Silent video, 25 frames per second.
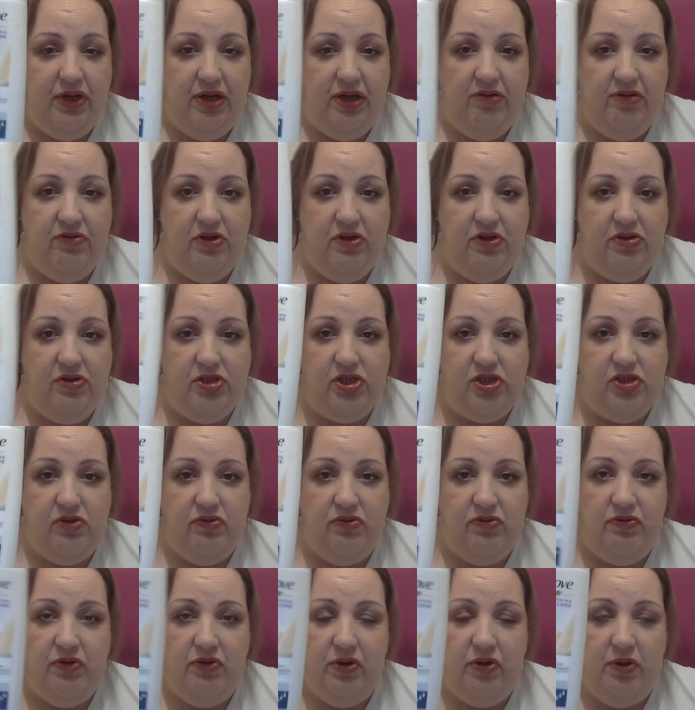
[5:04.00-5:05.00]
used Dove
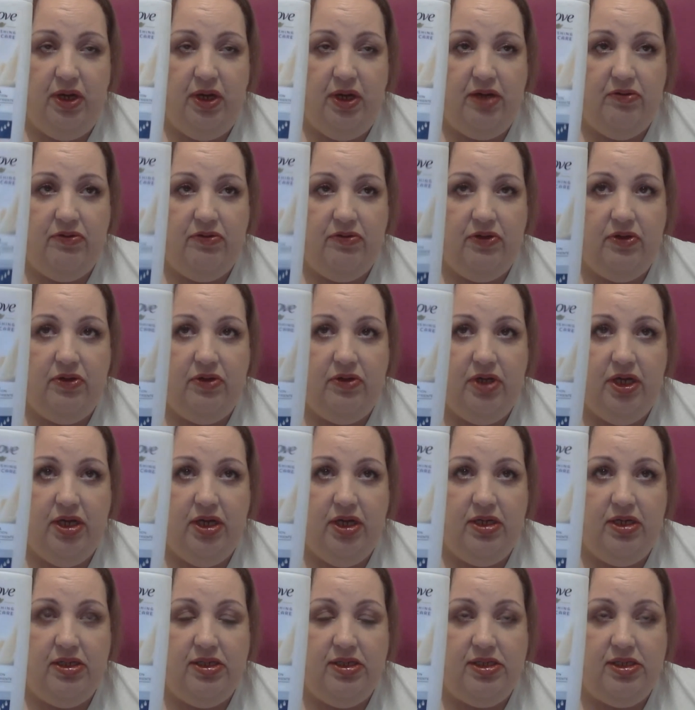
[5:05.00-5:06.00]
for quite a few
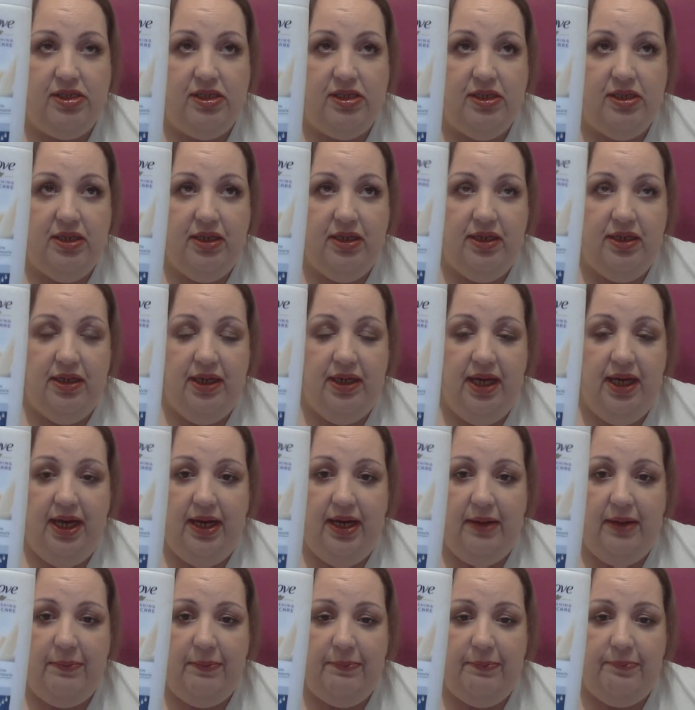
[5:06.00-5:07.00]
years
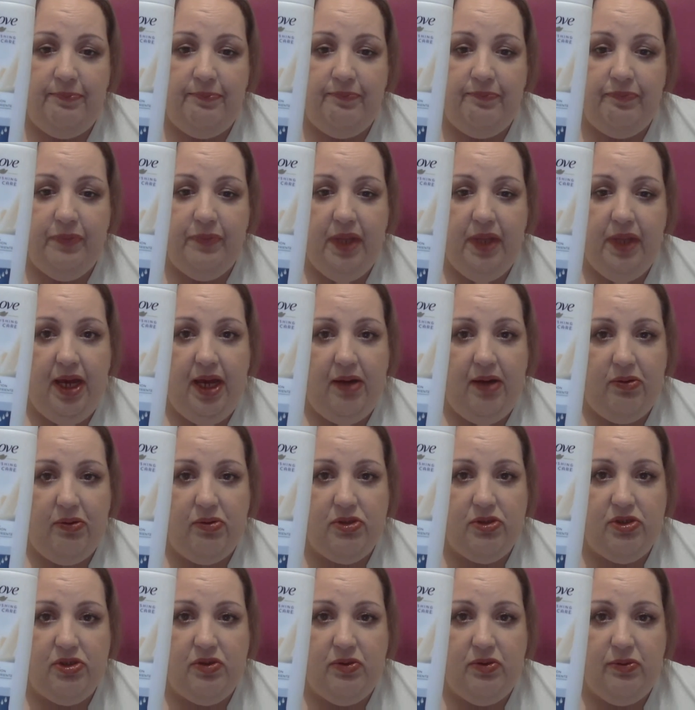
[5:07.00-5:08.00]
now,
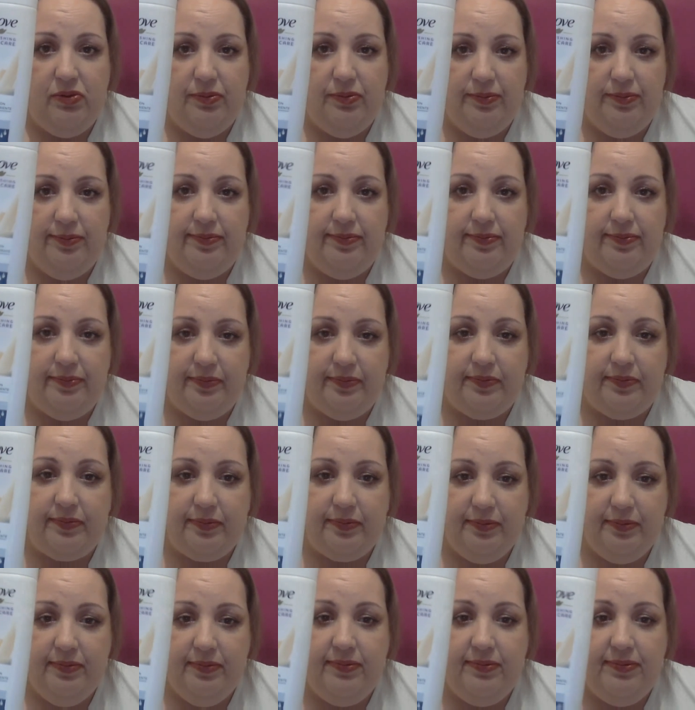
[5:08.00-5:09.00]
so
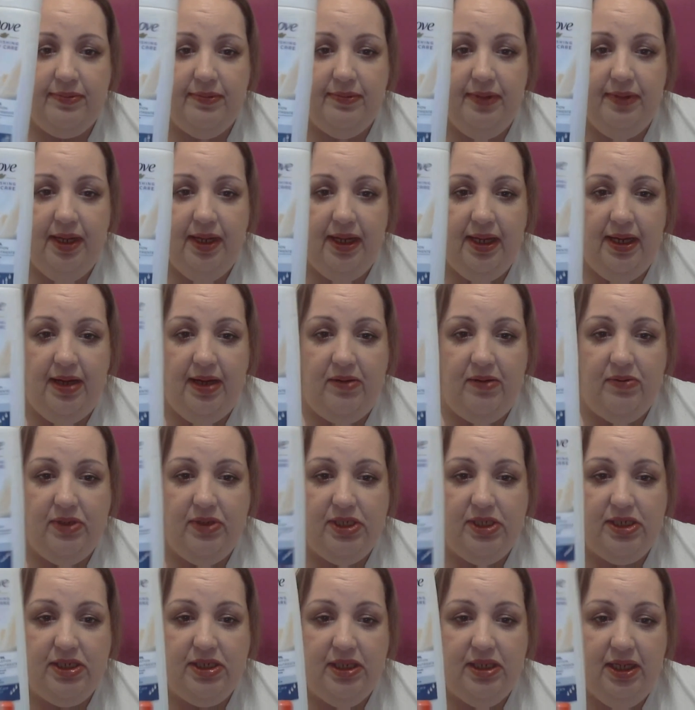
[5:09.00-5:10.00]

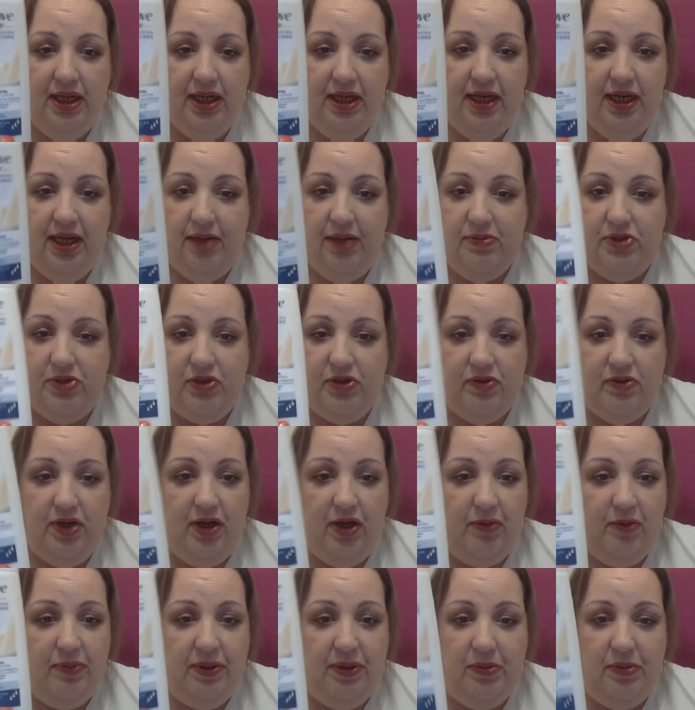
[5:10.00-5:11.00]
I'm sure a lot
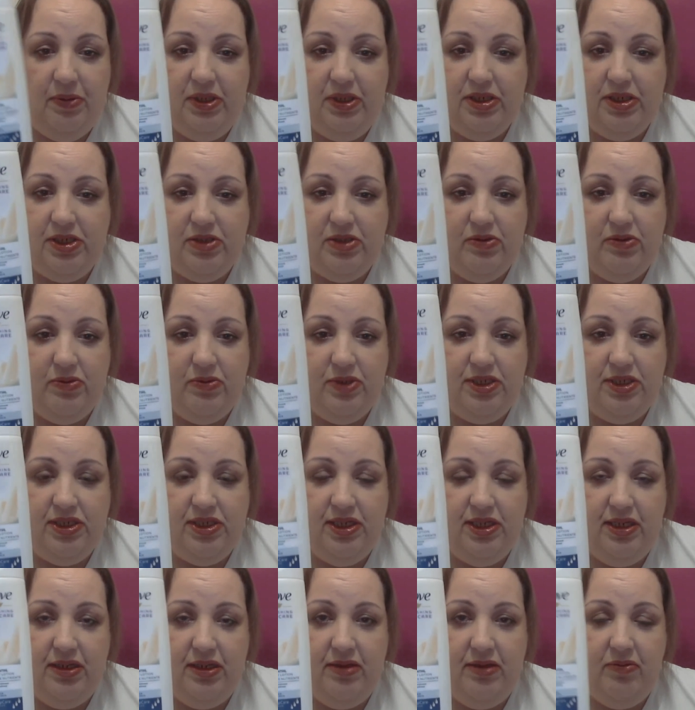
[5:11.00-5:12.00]
of people do. It's
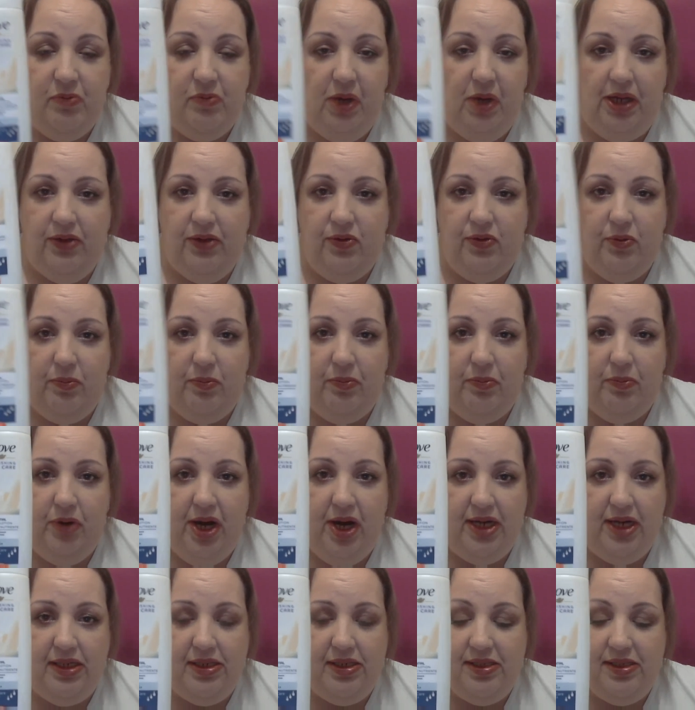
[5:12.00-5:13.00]
a well-known
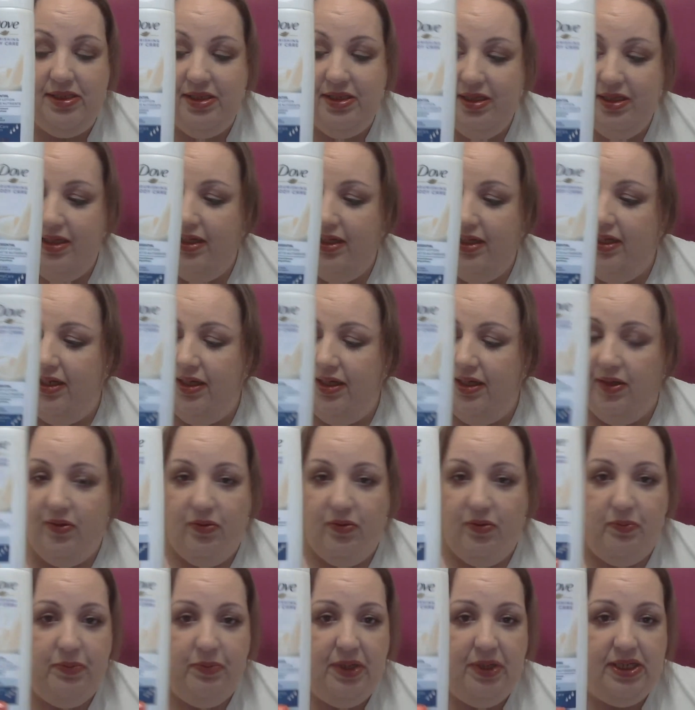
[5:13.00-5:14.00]
brand, you know,
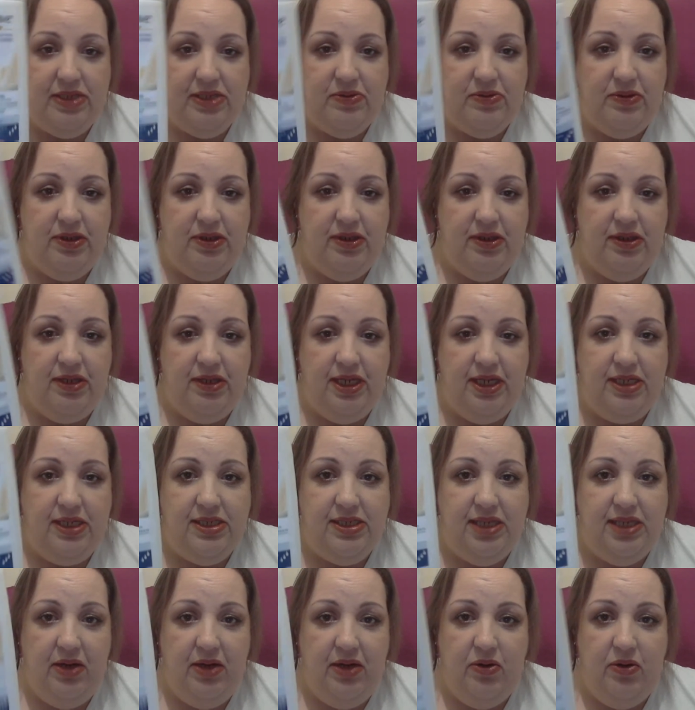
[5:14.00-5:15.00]
but it's one of the things
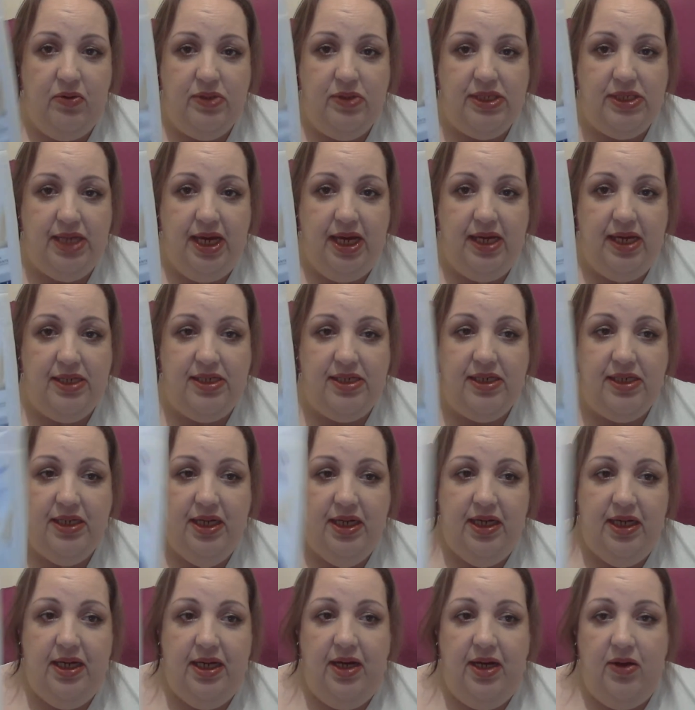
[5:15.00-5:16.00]
that I always get.
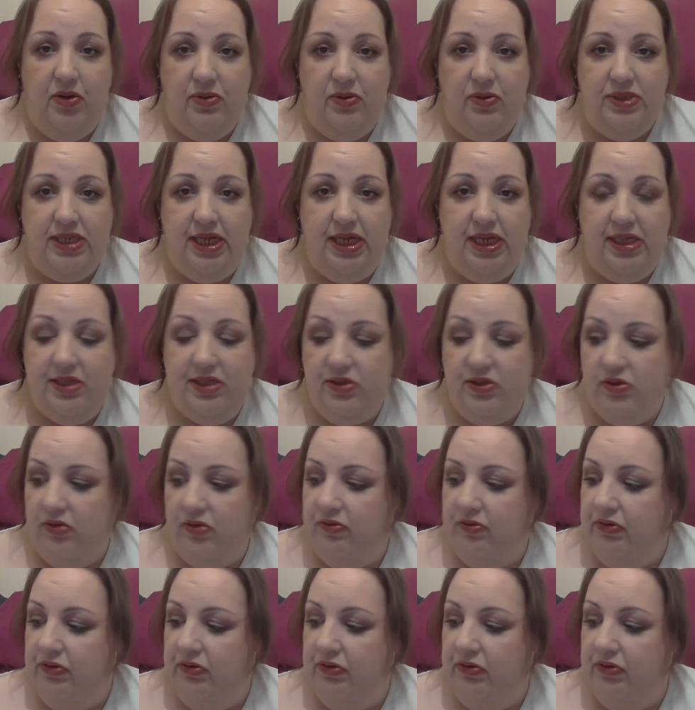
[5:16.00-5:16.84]
I always get Dove.